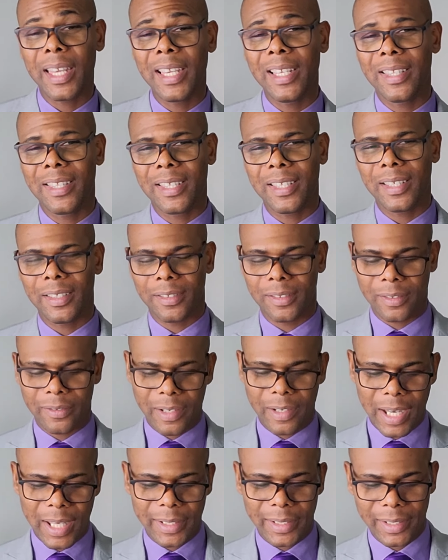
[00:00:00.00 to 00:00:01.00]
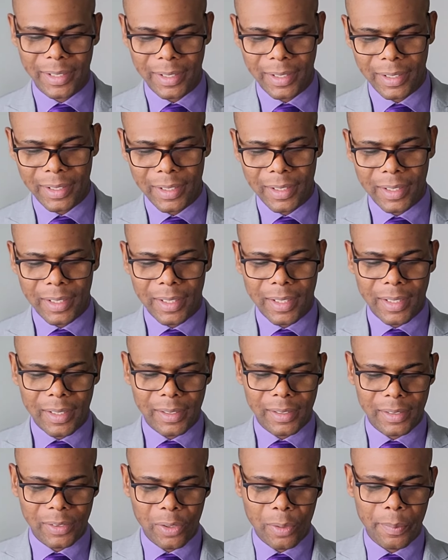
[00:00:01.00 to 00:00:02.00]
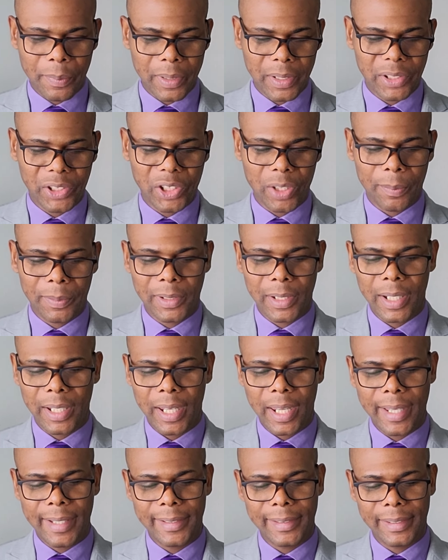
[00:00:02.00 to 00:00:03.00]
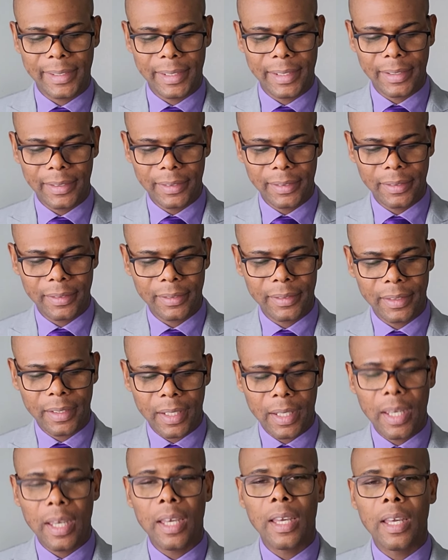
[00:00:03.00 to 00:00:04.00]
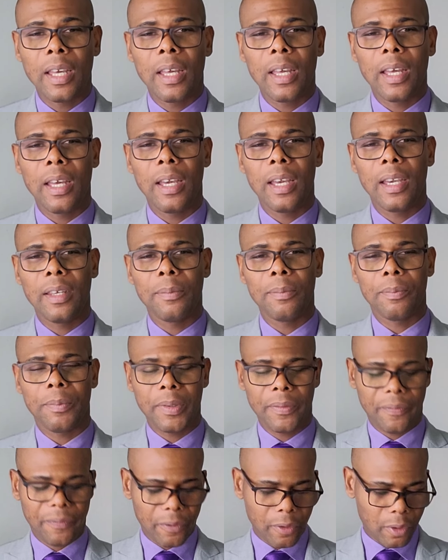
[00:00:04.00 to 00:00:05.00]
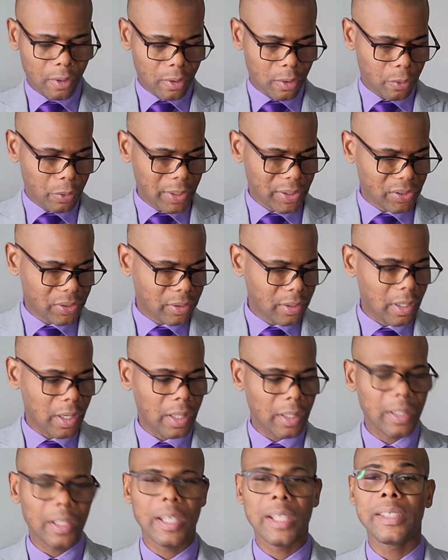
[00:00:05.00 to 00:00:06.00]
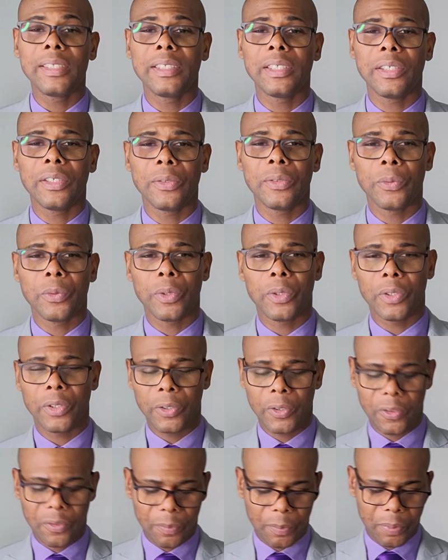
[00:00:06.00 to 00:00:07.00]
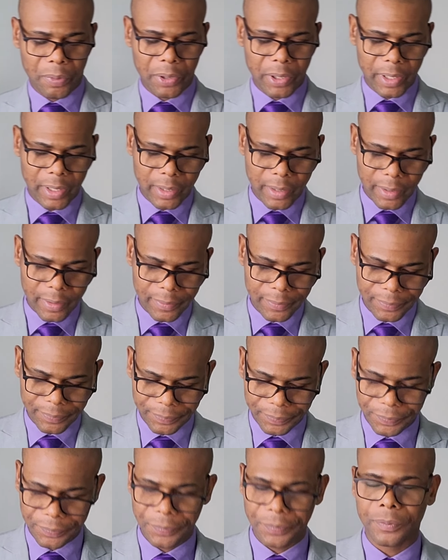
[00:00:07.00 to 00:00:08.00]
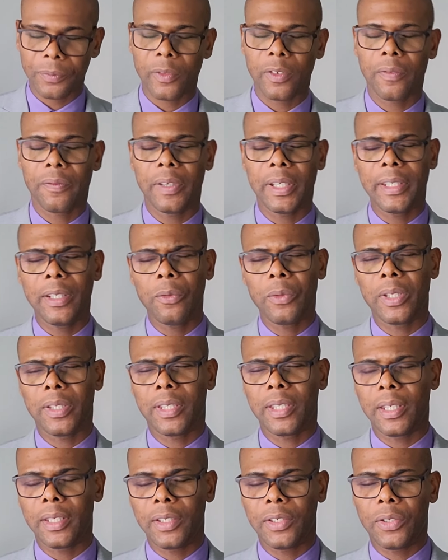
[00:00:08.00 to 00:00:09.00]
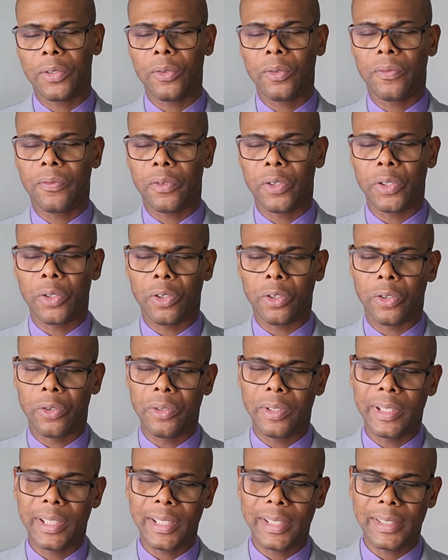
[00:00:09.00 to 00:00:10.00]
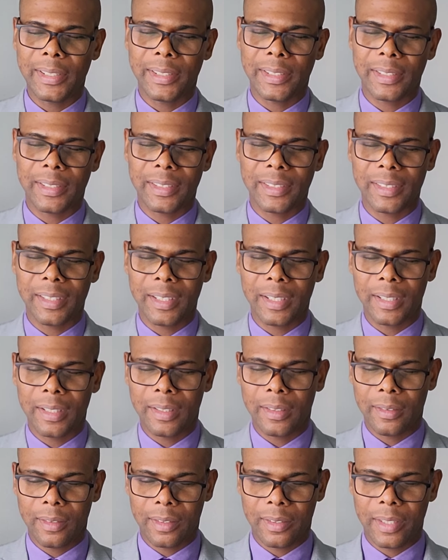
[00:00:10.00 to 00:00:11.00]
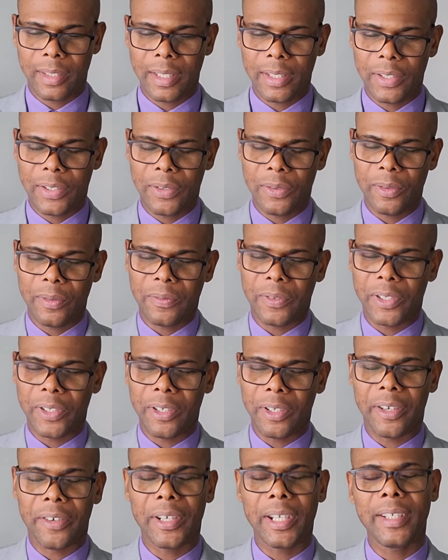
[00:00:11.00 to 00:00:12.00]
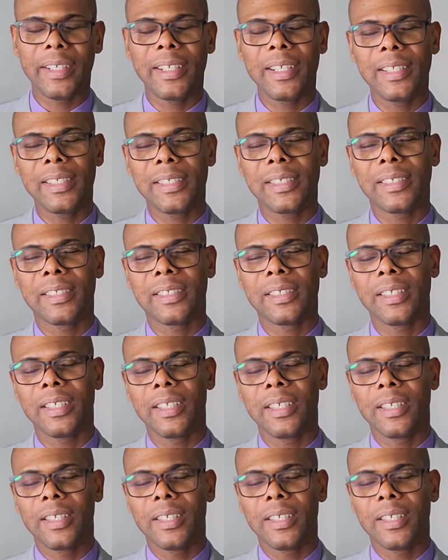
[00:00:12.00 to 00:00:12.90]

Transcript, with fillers: 18. Numbers chapter 18, and before we start, let's say a word of prayer. Father, we thank you for your goodness, we thank you for your greatness,